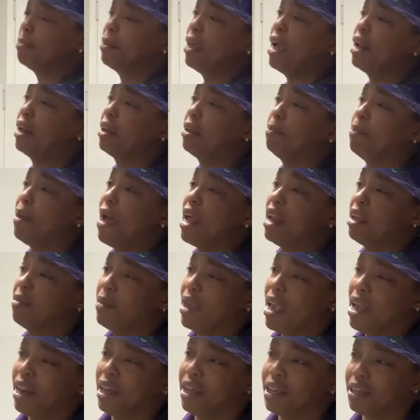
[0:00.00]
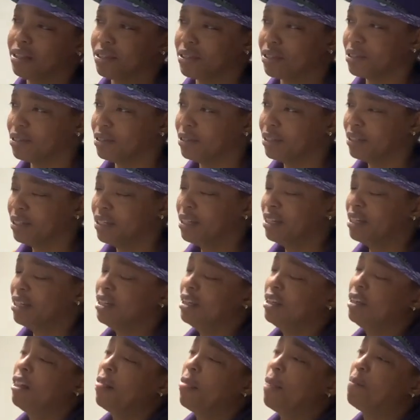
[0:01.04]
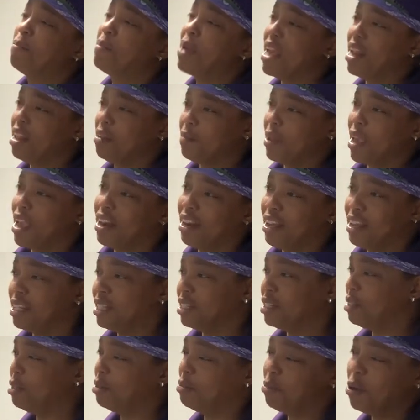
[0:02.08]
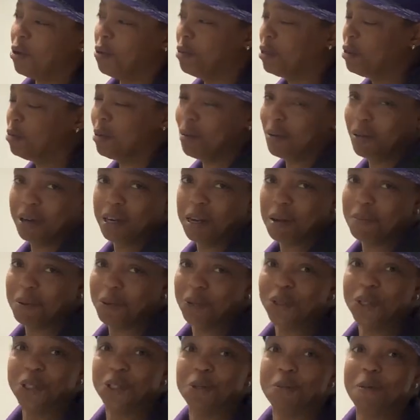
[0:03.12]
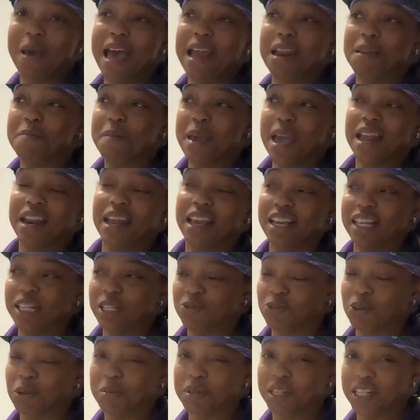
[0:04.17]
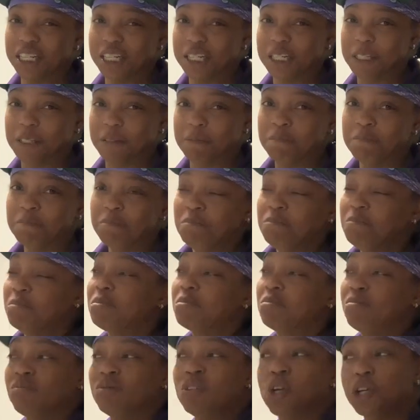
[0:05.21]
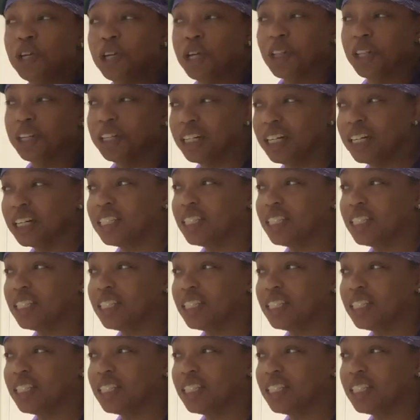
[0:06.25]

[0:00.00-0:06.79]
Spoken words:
Patty, Patty Mayonnaise. Patty Mayonnaise. Both these people are named Patricia. Patty Mayonnaise from Doug, or the Doug